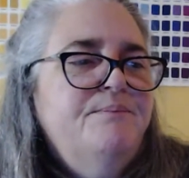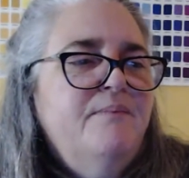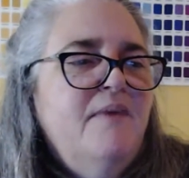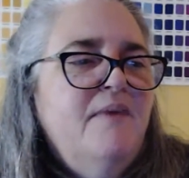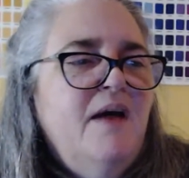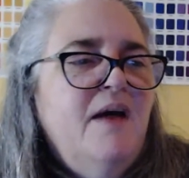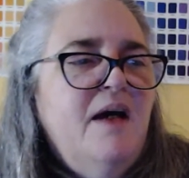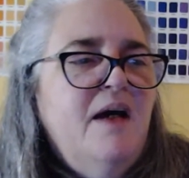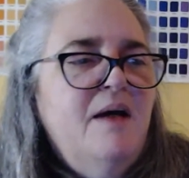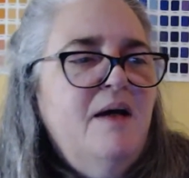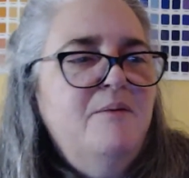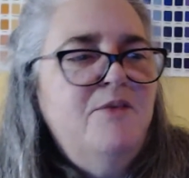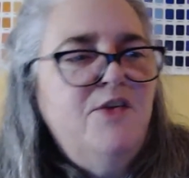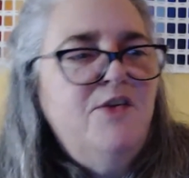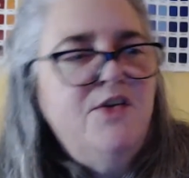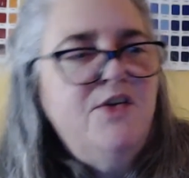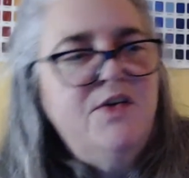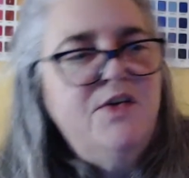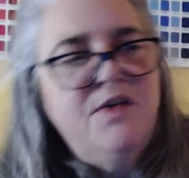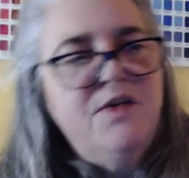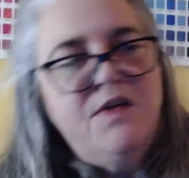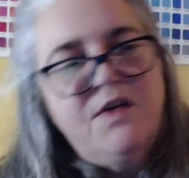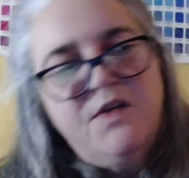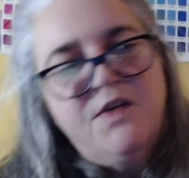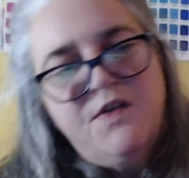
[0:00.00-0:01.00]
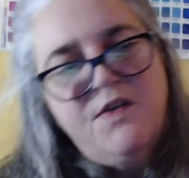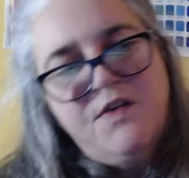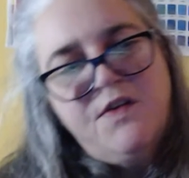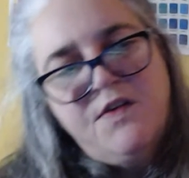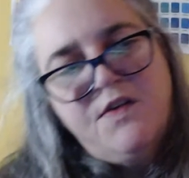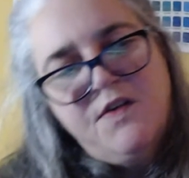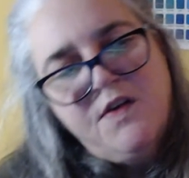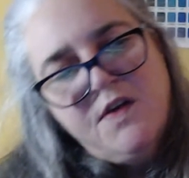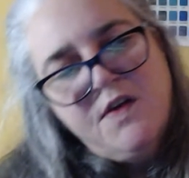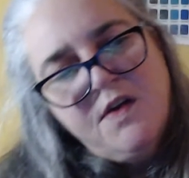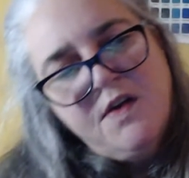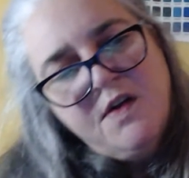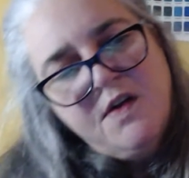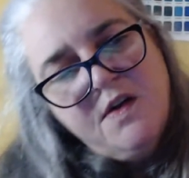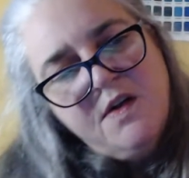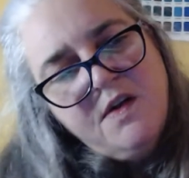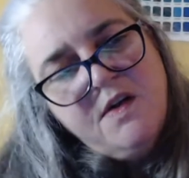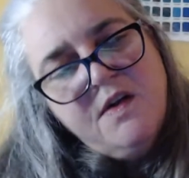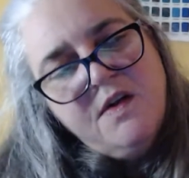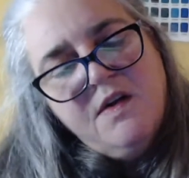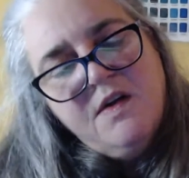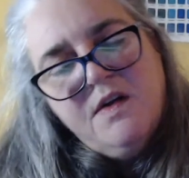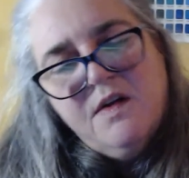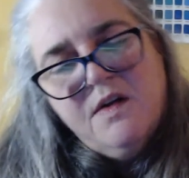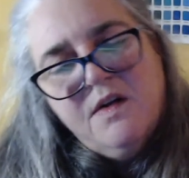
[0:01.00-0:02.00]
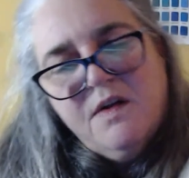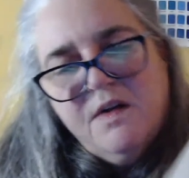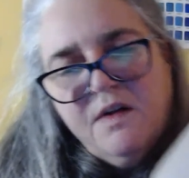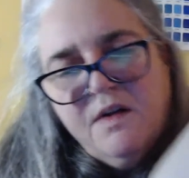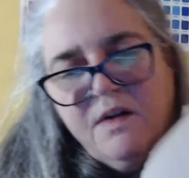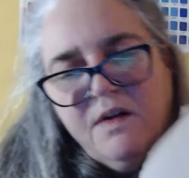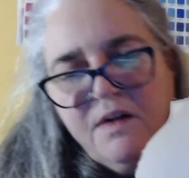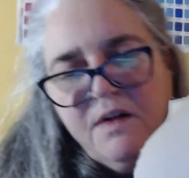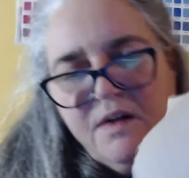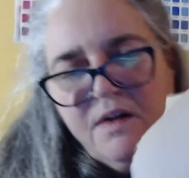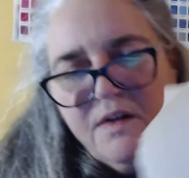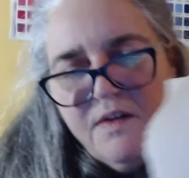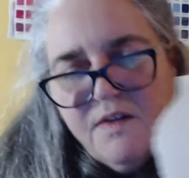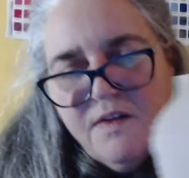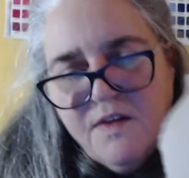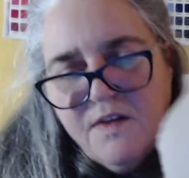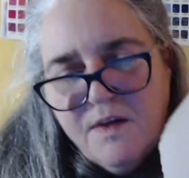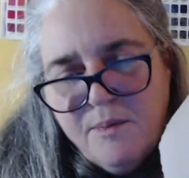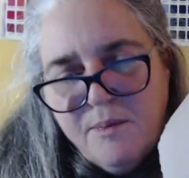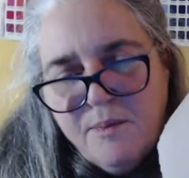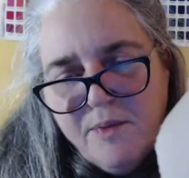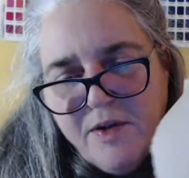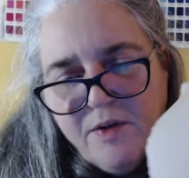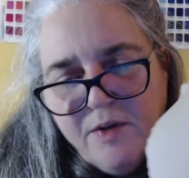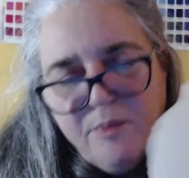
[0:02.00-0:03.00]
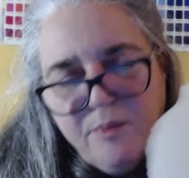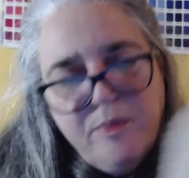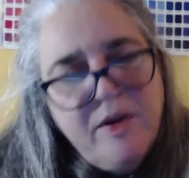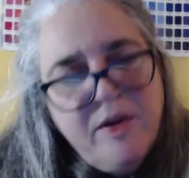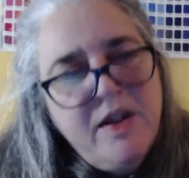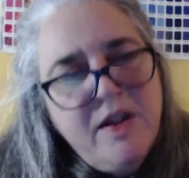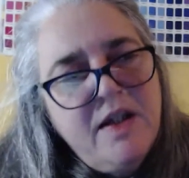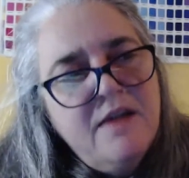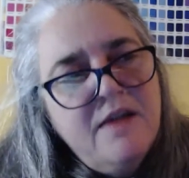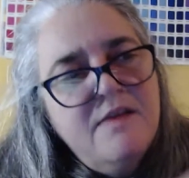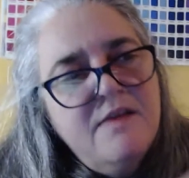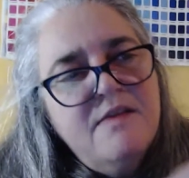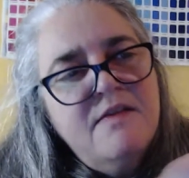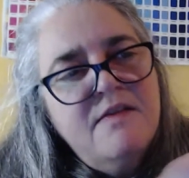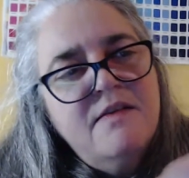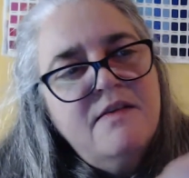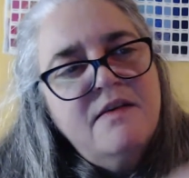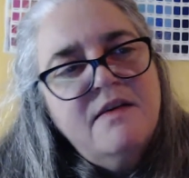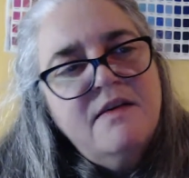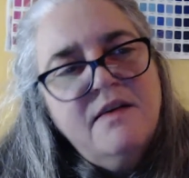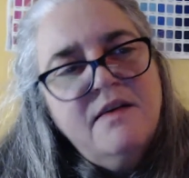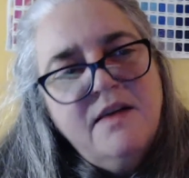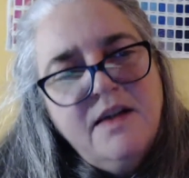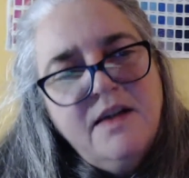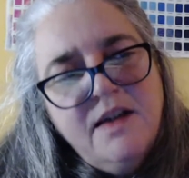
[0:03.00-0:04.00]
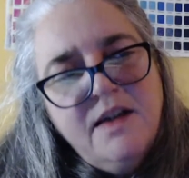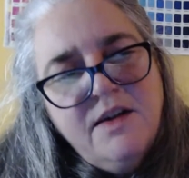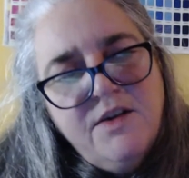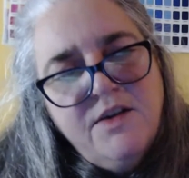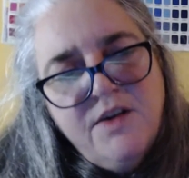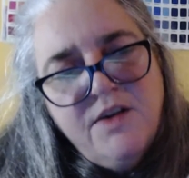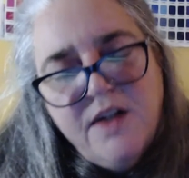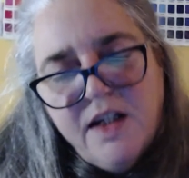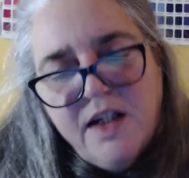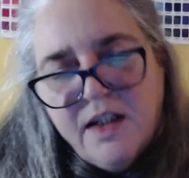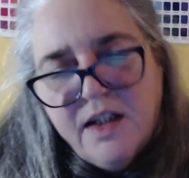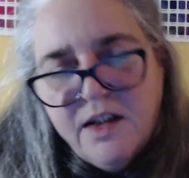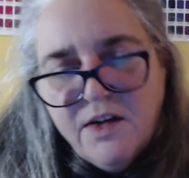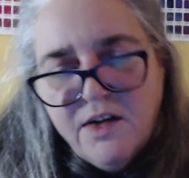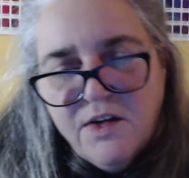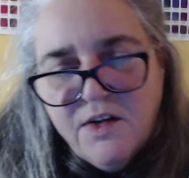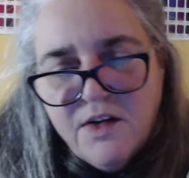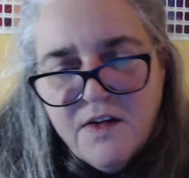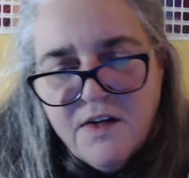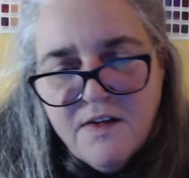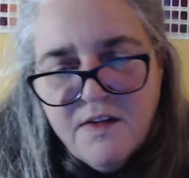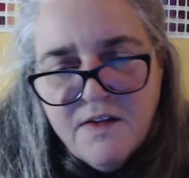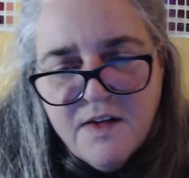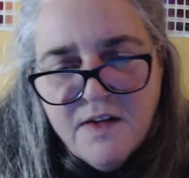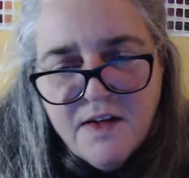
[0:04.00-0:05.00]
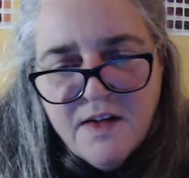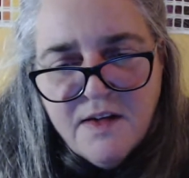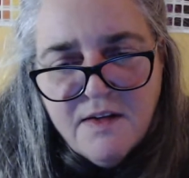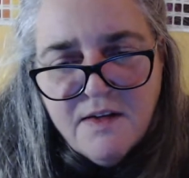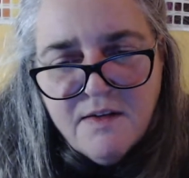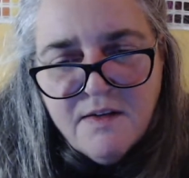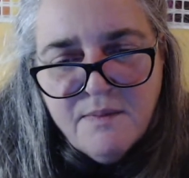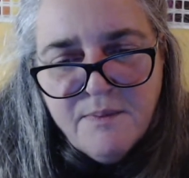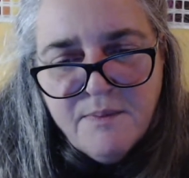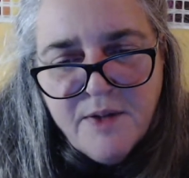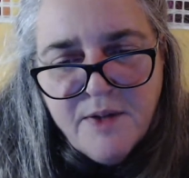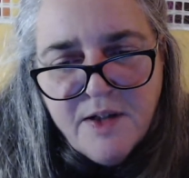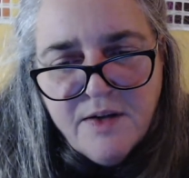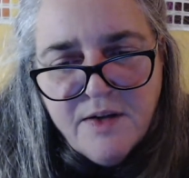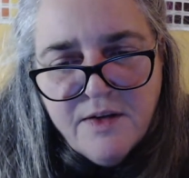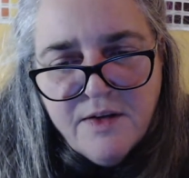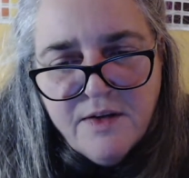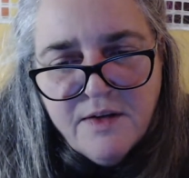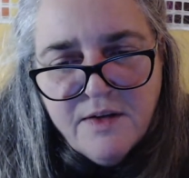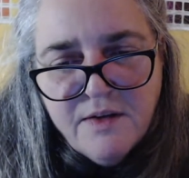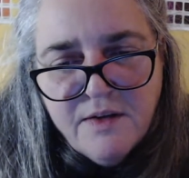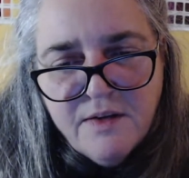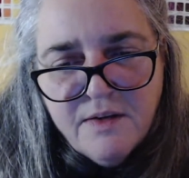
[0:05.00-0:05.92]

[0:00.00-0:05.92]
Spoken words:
I'm sure there's some other place on the internet you can see this better.